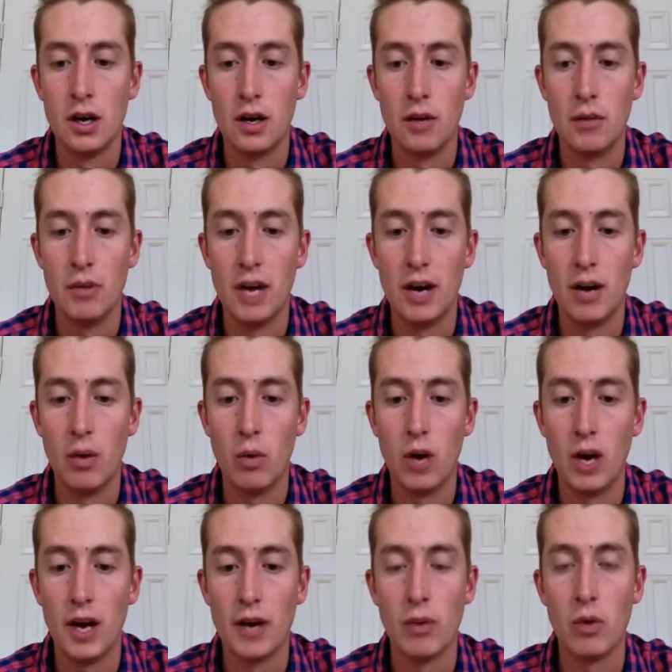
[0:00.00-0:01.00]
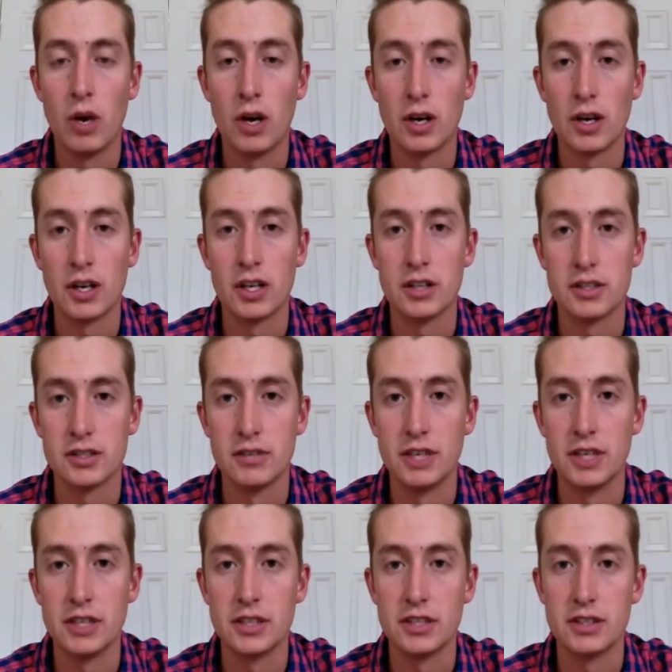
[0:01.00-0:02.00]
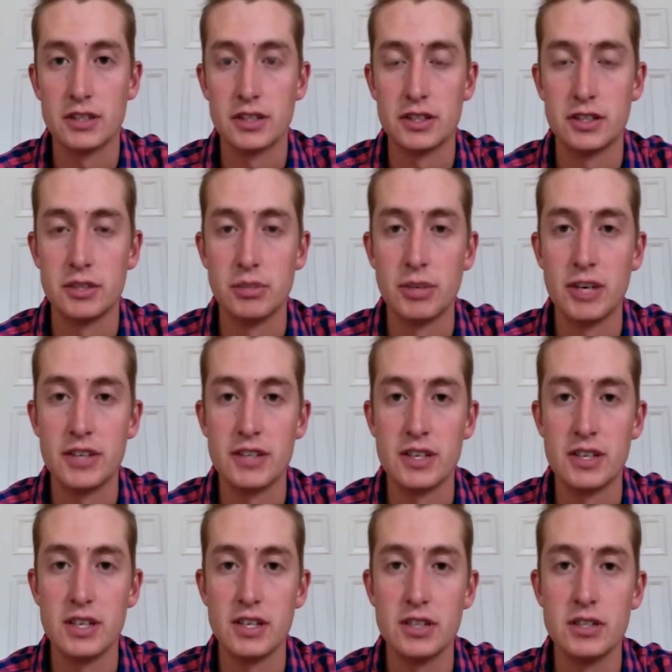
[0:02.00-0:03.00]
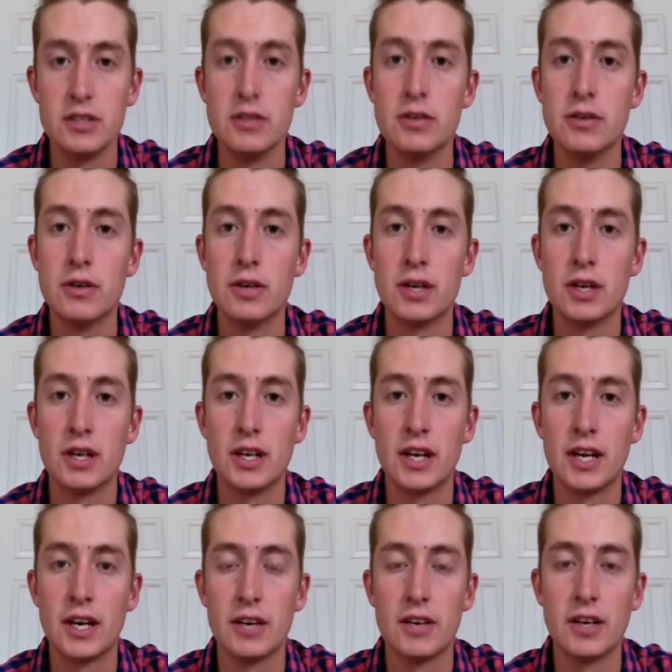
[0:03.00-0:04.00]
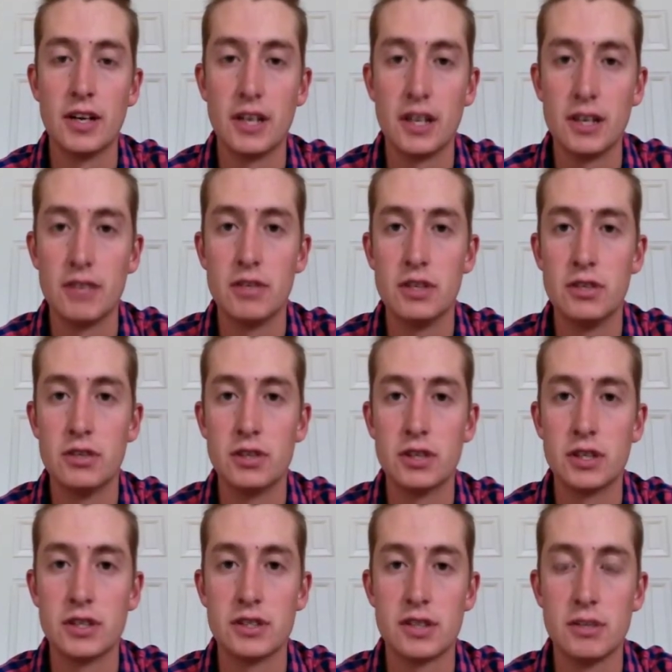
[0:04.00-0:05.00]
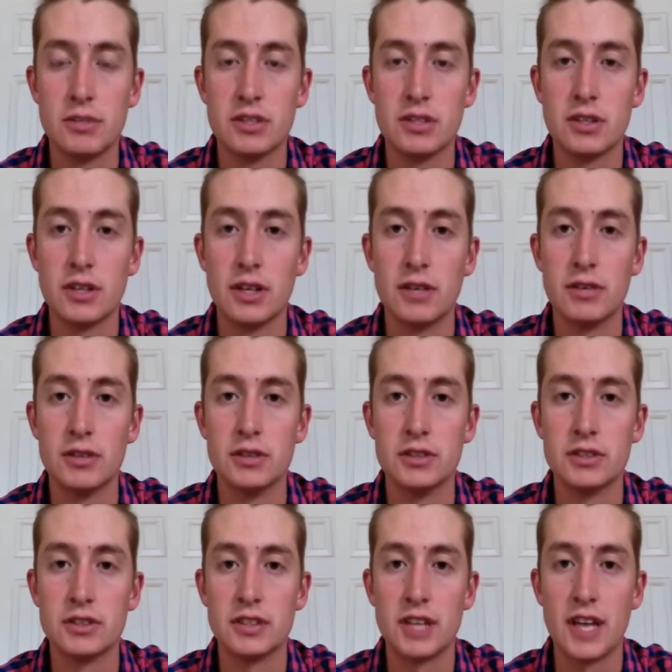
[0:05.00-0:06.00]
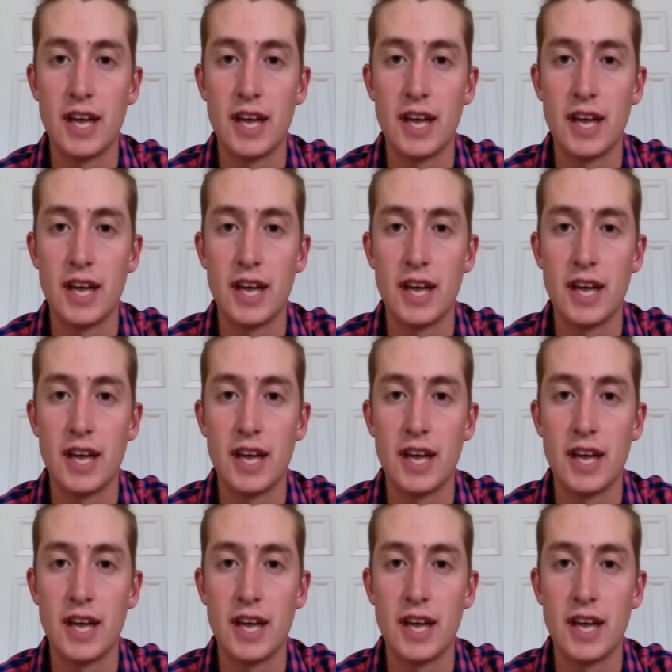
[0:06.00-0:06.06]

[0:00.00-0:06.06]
about why water conservation is such a pressing issue and how their individual consumption levels